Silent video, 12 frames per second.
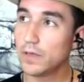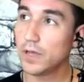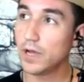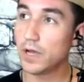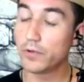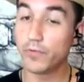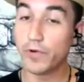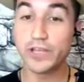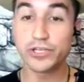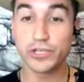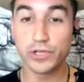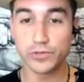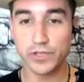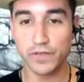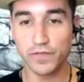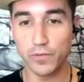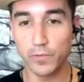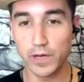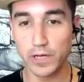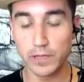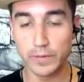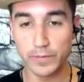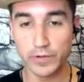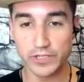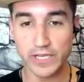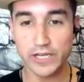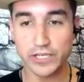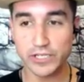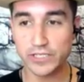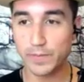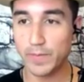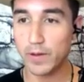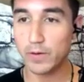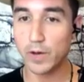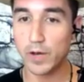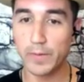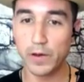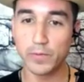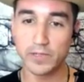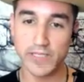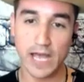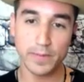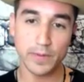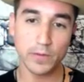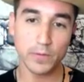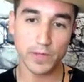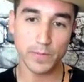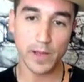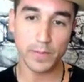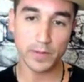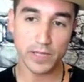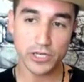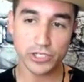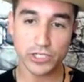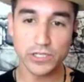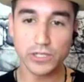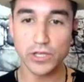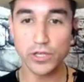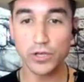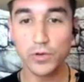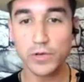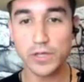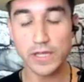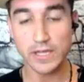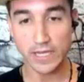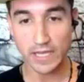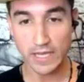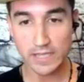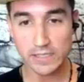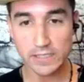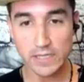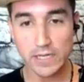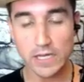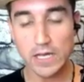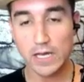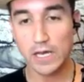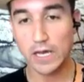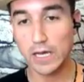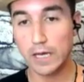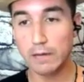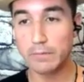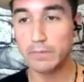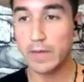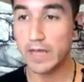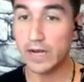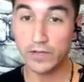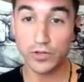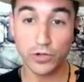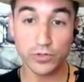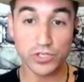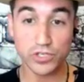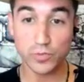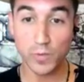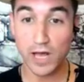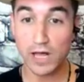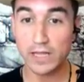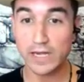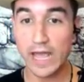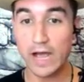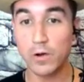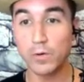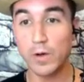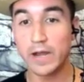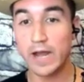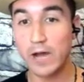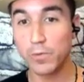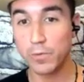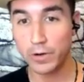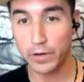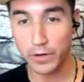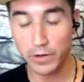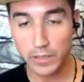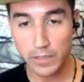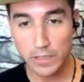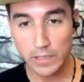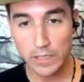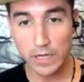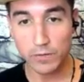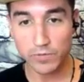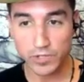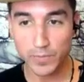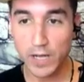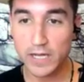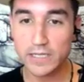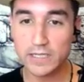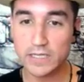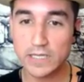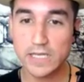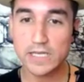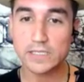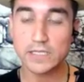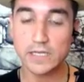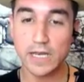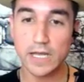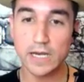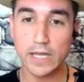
ratios, if you will, and percentages about what's happening with the population and the youth and the kids, and adults as well, and how we're responding to this, and